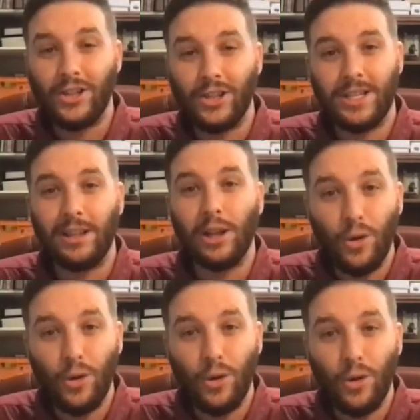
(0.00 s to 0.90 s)
just a
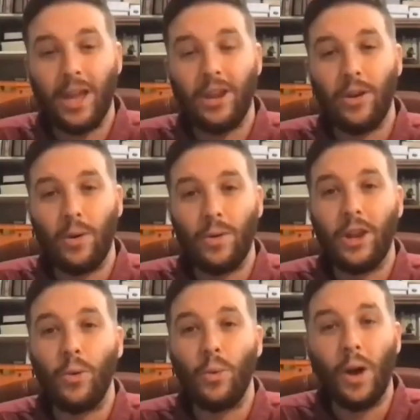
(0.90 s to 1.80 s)
logo, that
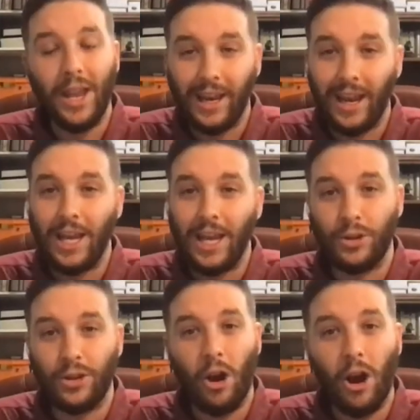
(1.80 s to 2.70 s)
you want to engage
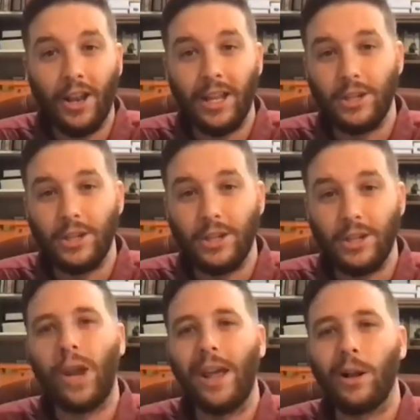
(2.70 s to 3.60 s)
with your audience. You will
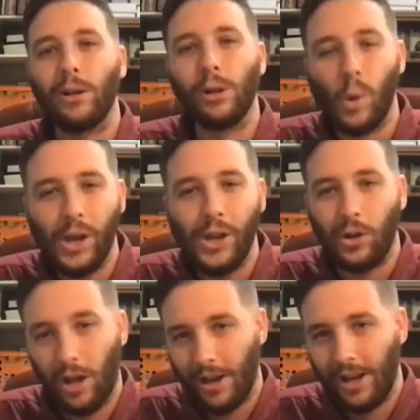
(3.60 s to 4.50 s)
create a
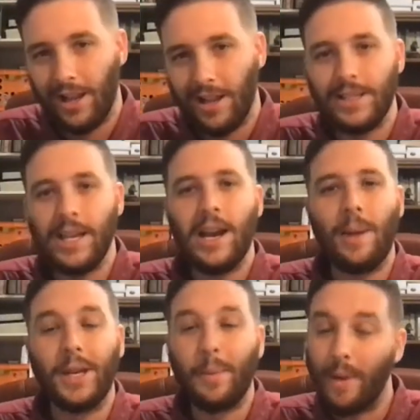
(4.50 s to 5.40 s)
loyal audience,
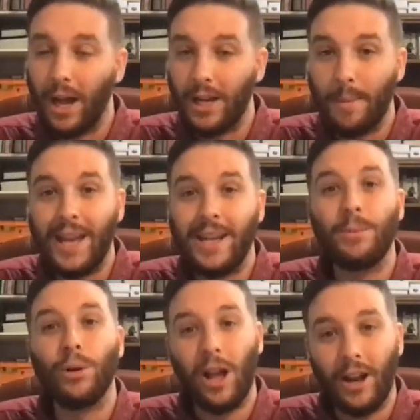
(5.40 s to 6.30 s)
of a
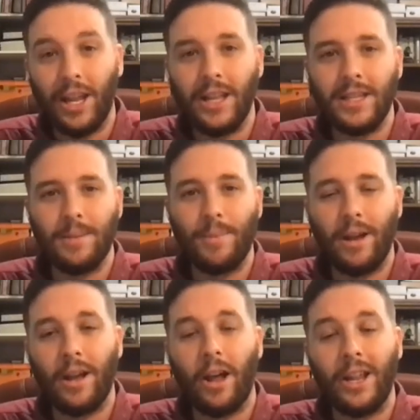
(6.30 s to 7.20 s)
dependable audience,
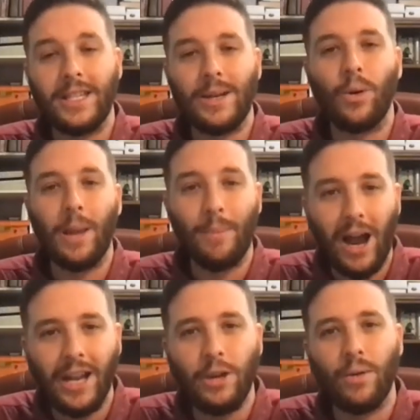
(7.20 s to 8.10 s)
an audience that will get
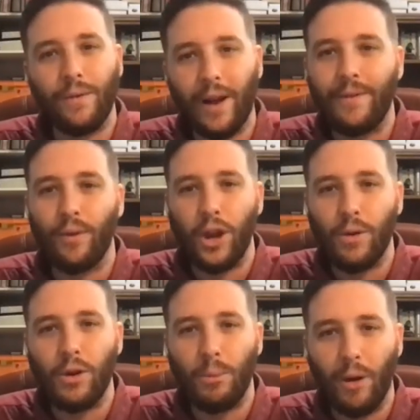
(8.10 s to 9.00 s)
behind you and fight for you
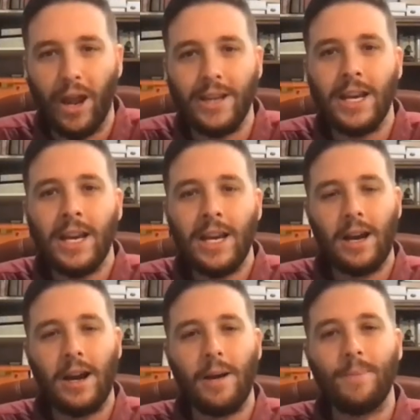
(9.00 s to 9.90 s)
and your brand.
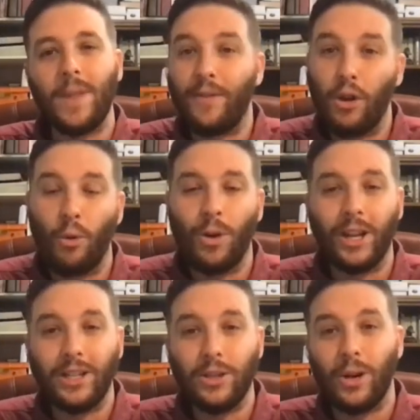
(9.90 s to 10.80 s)
If you're
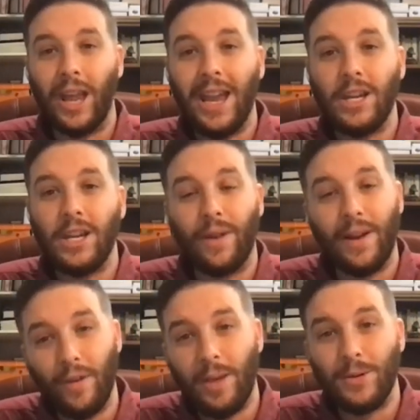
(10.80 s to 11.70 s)
willing to engage and fight
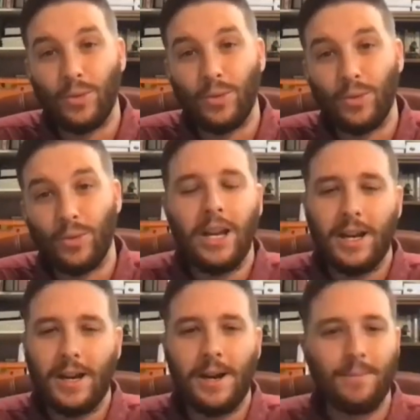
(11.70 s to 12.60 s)
for them as well.
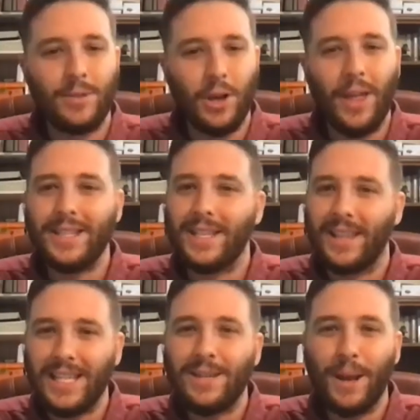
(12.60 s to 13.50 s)
So that's
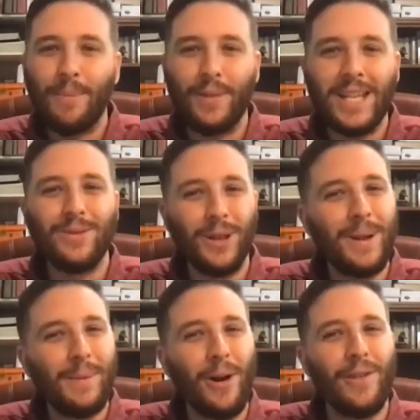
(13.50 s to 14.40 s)
a really
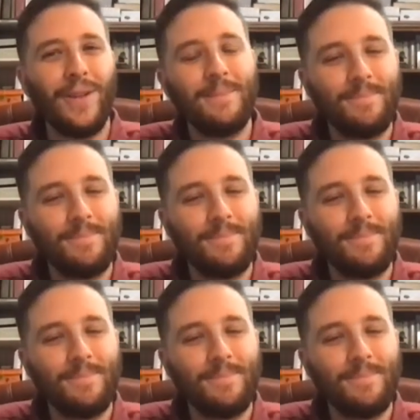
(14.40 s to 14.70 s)
big part of it.